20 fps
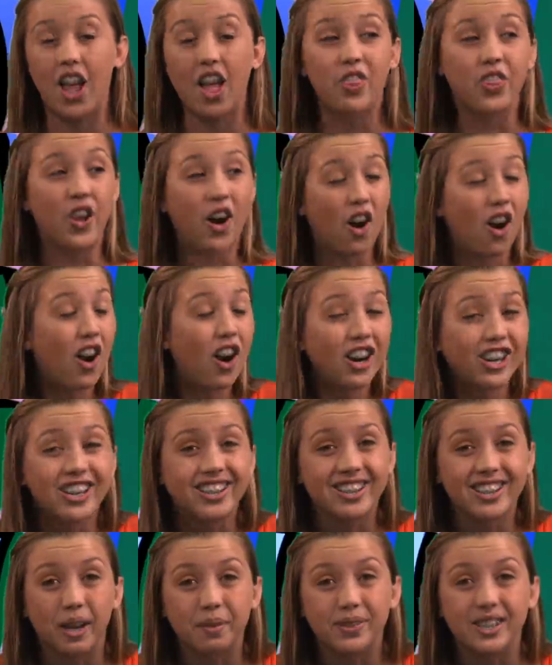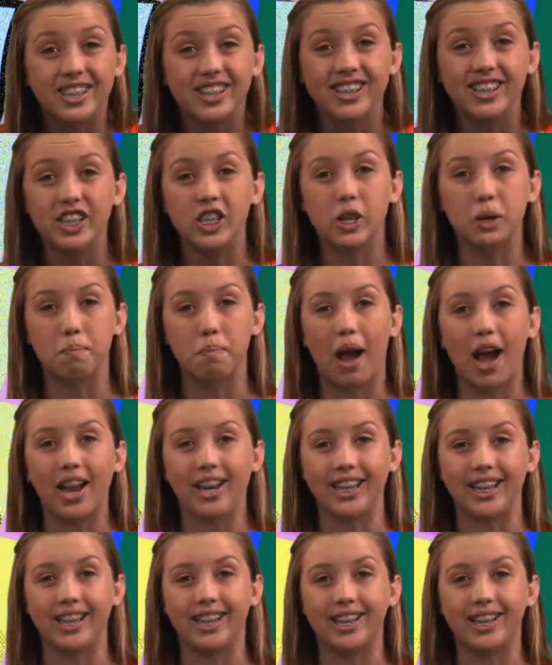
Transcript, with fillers: the hardest substance in your body.